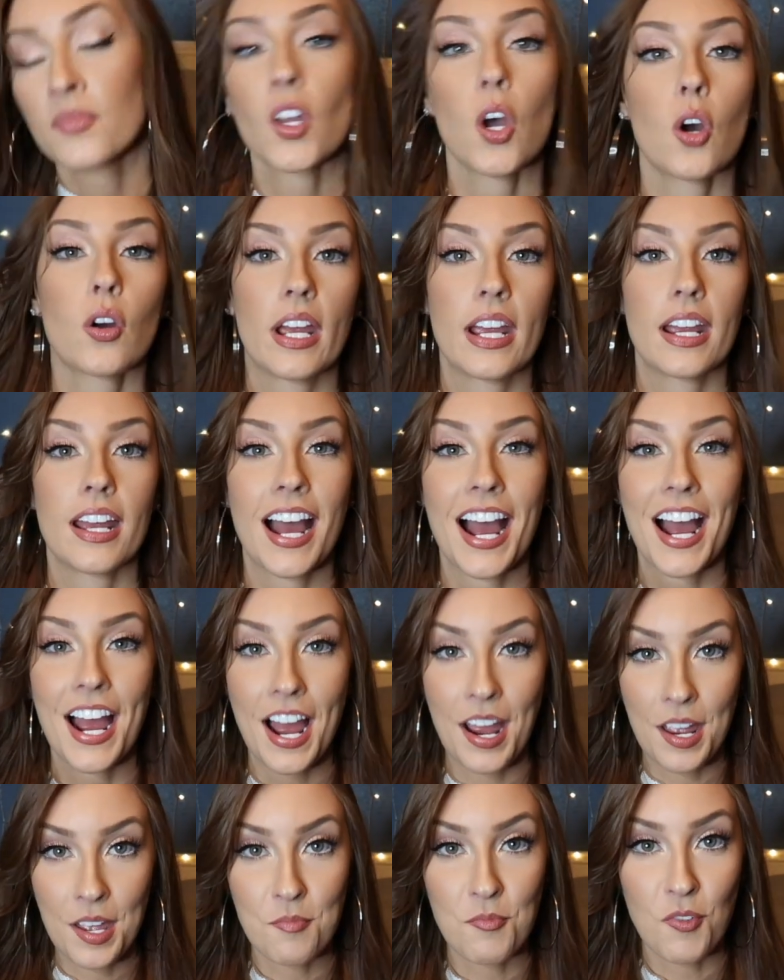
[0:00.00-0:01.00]
Okay,
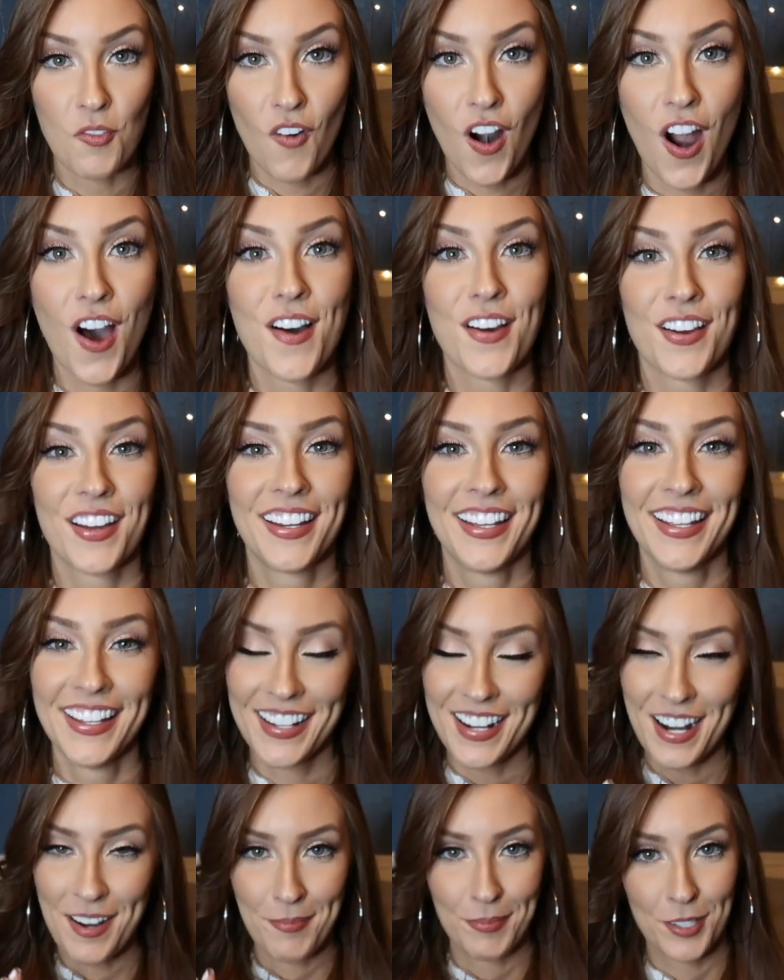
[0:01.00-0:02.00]
I am wrong.
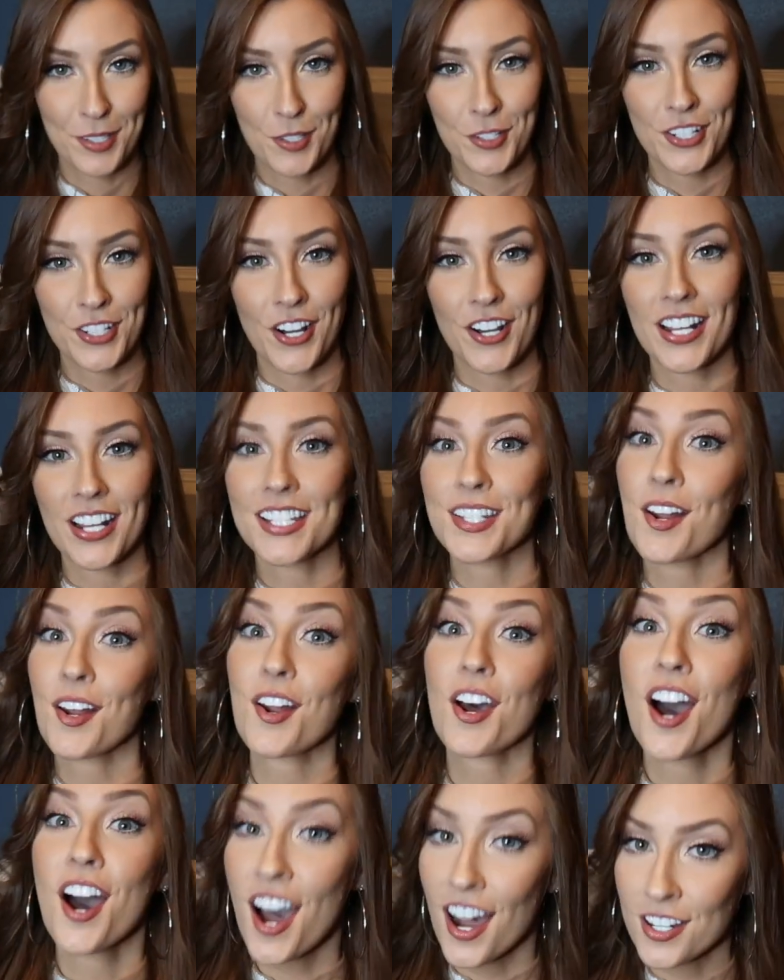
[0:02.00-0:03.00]
I'm so sorry. It's not
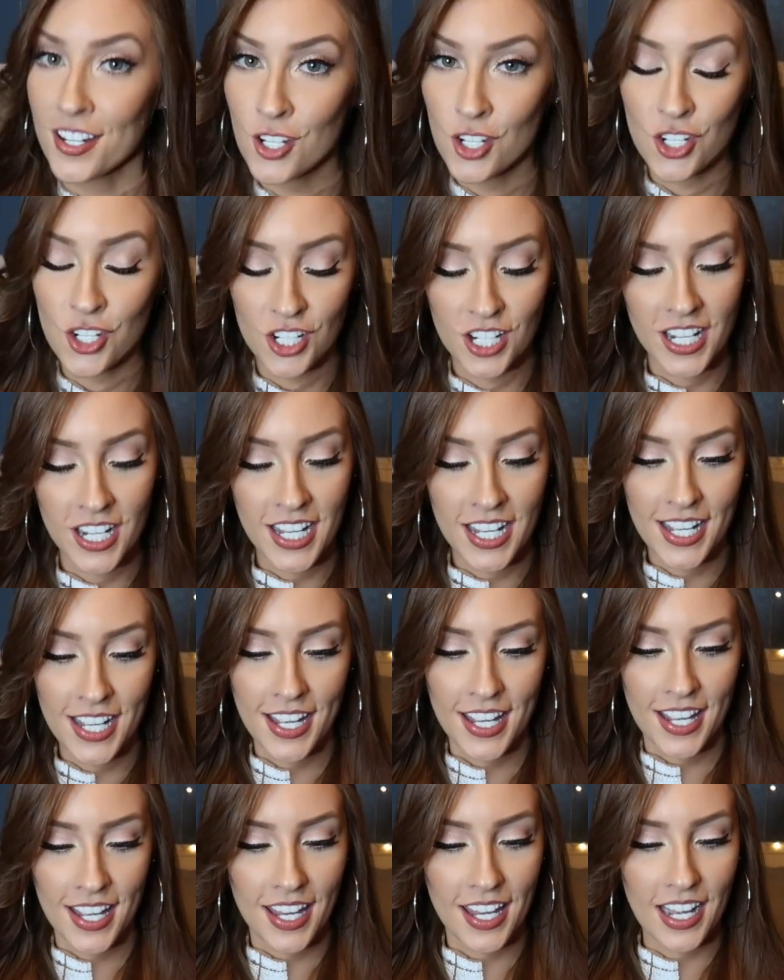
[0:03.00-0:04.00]
a hutch.
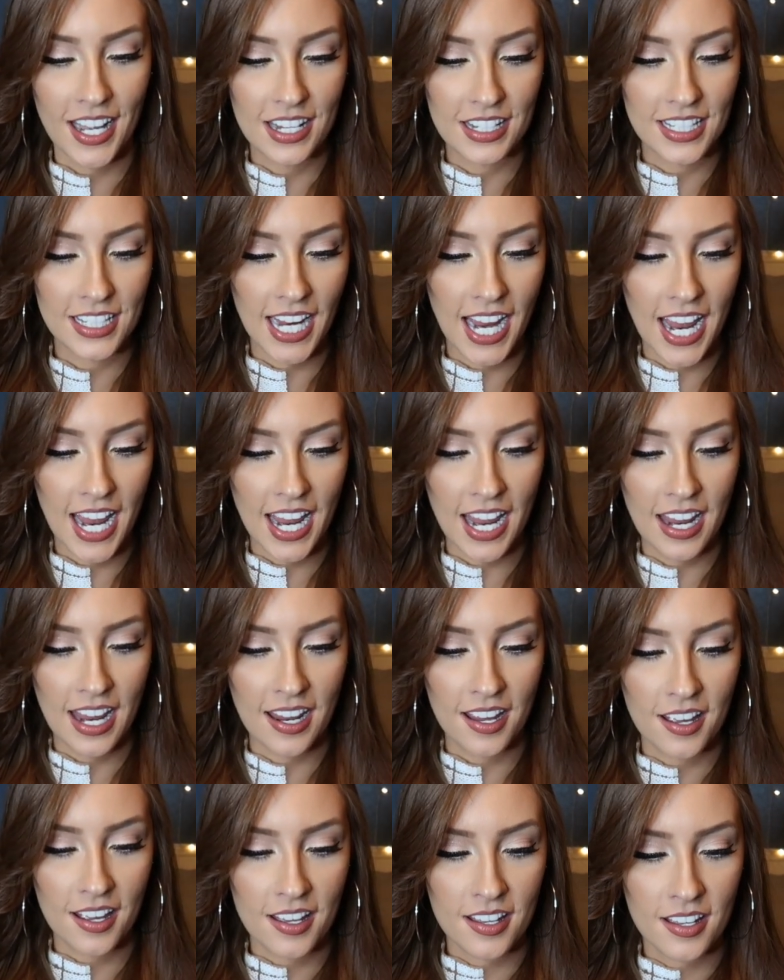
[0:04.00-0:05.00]
It is
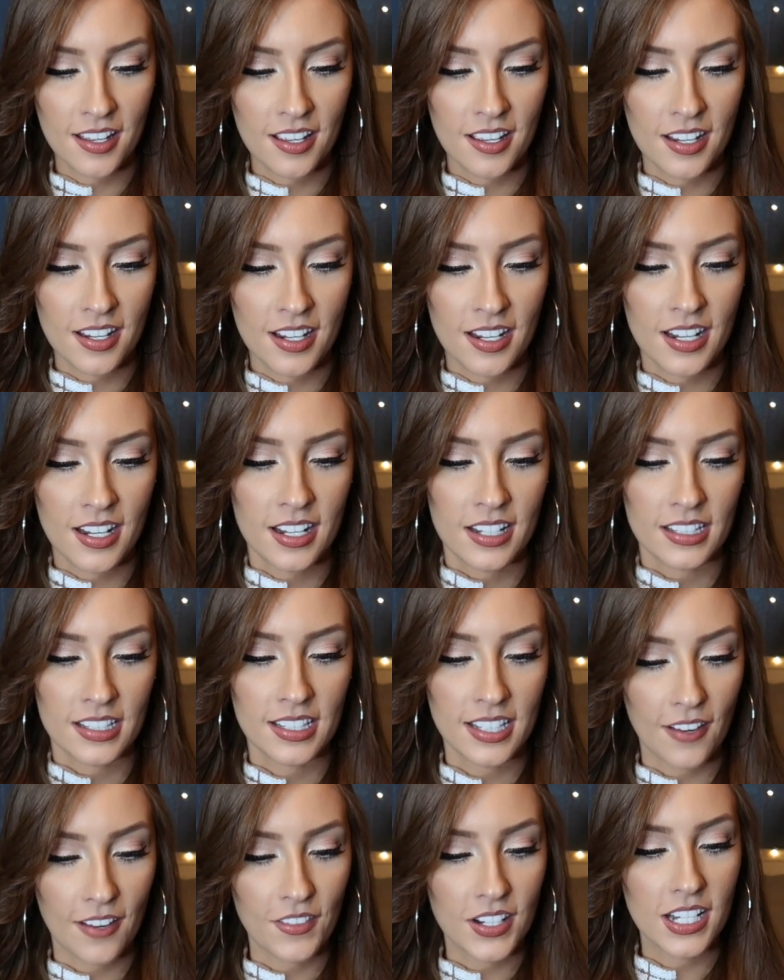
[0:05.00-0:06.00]
a
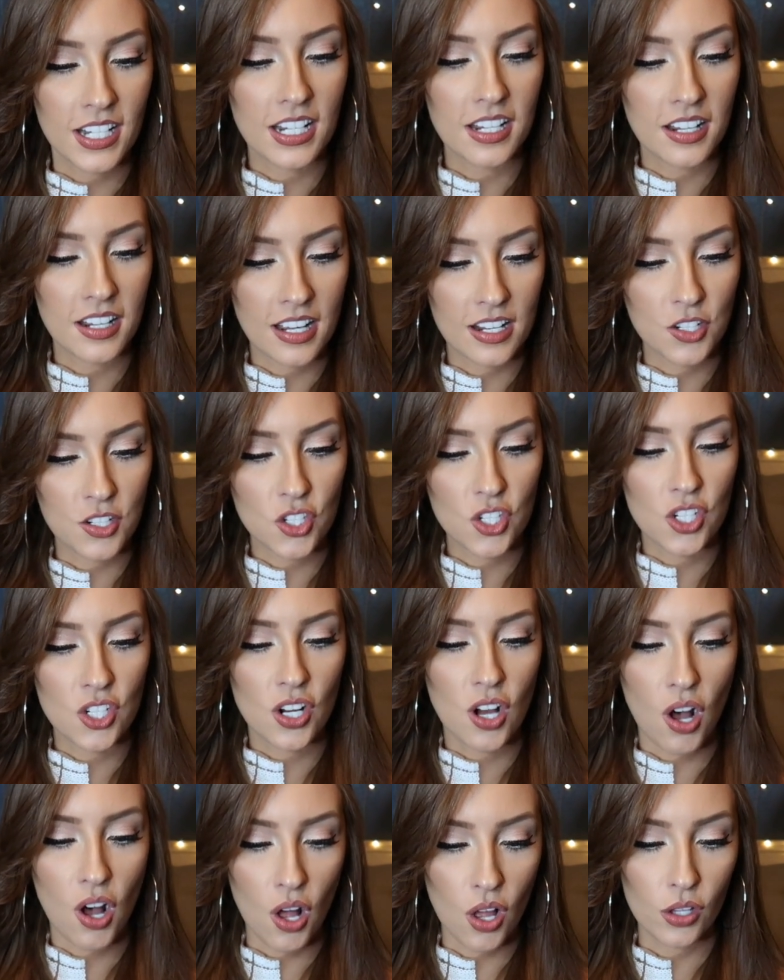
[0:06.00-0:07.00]
70-inch
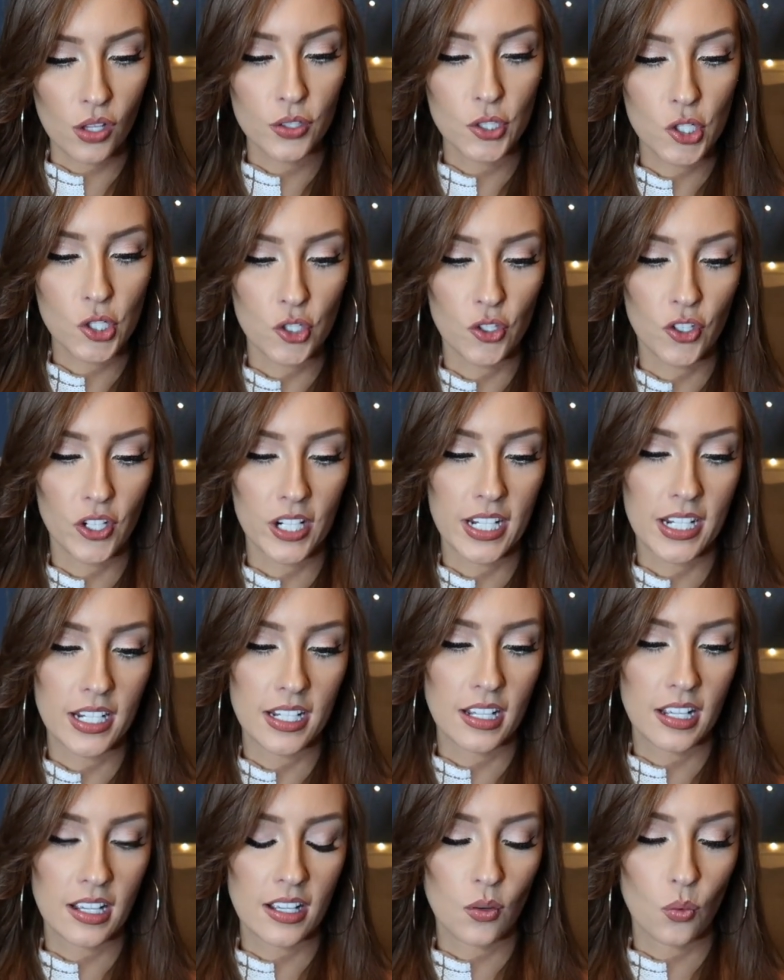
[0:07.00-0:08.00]
hull
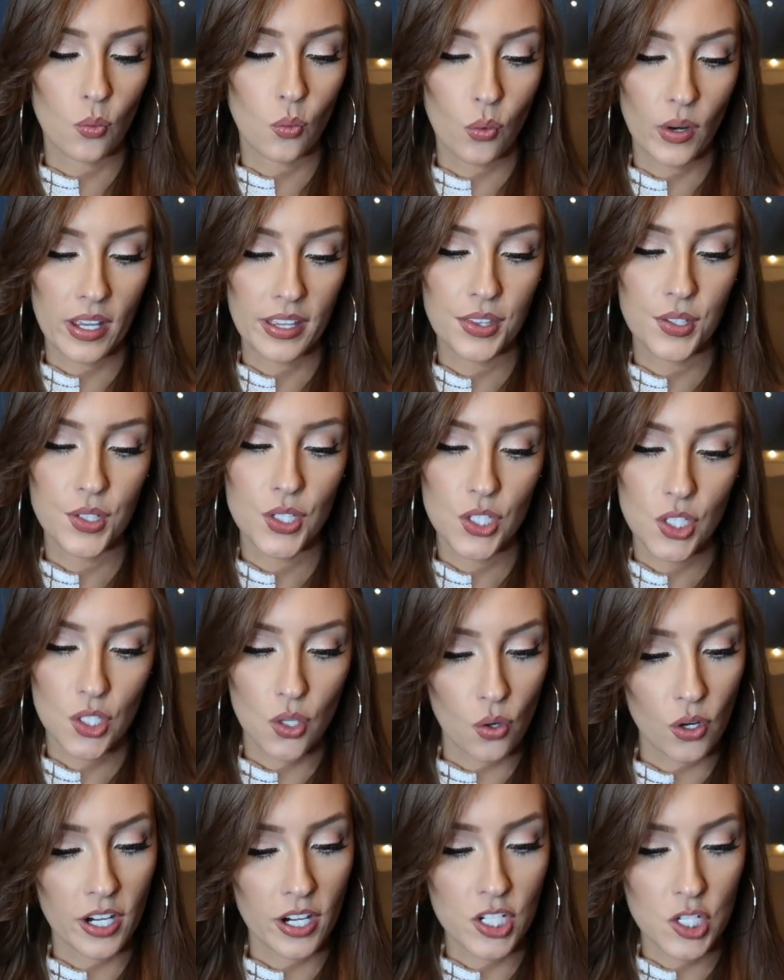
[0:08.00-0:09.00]
tree with
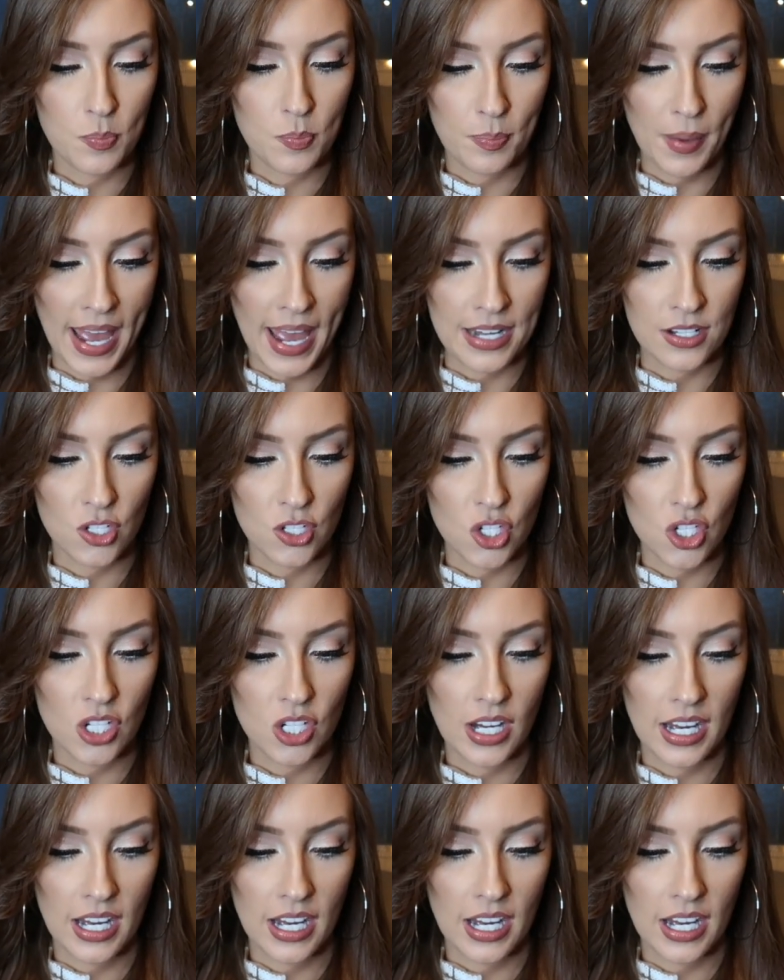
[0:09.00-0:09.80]
storage bench